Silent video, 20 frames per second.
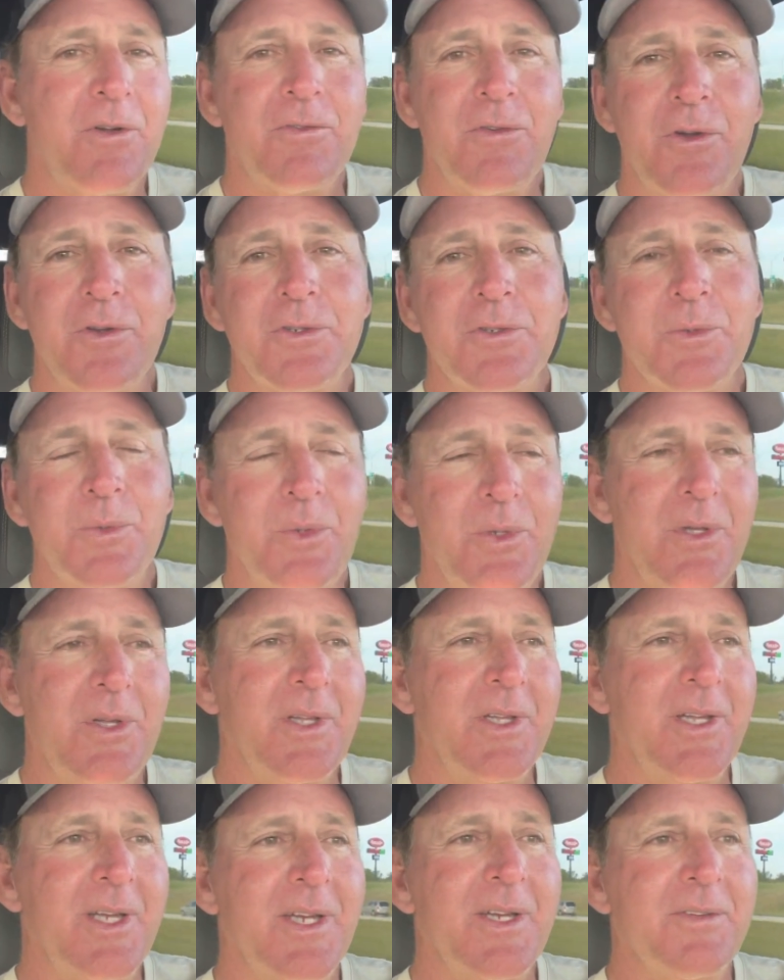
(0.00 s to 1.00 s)

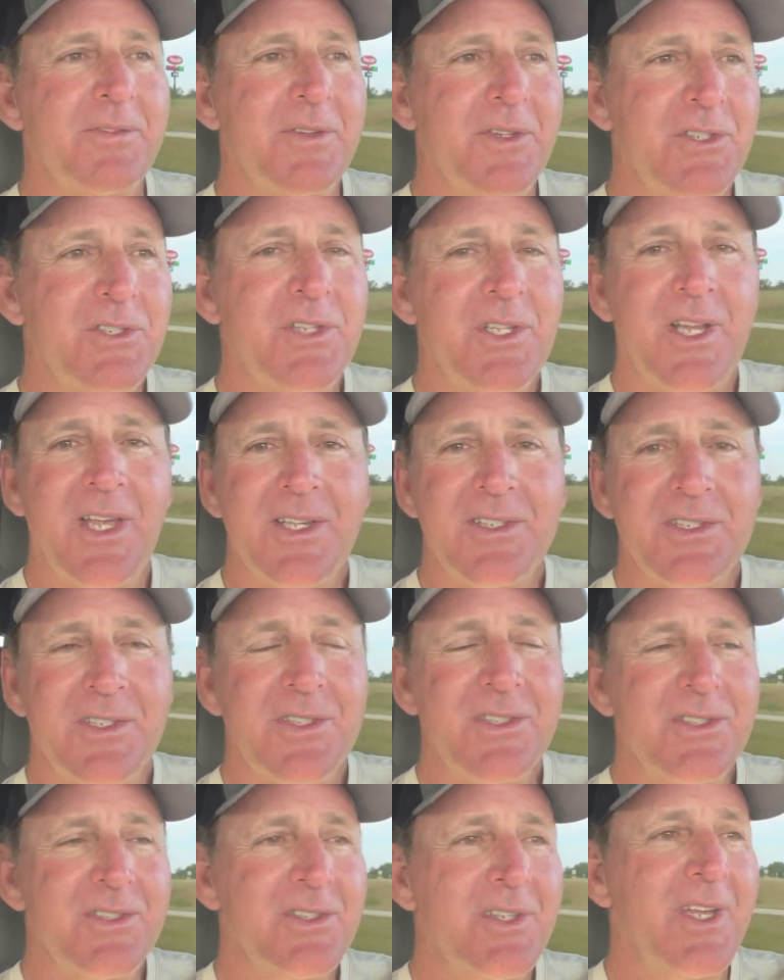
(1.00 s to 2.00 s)
virtual fishing
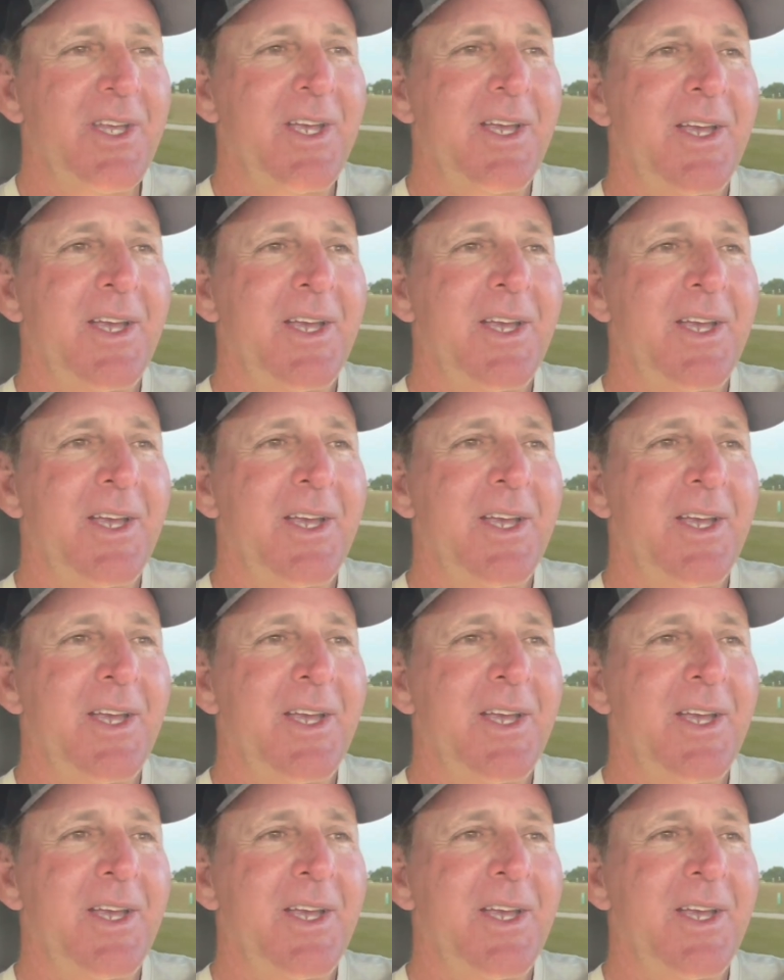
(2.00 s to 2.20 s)
lessons,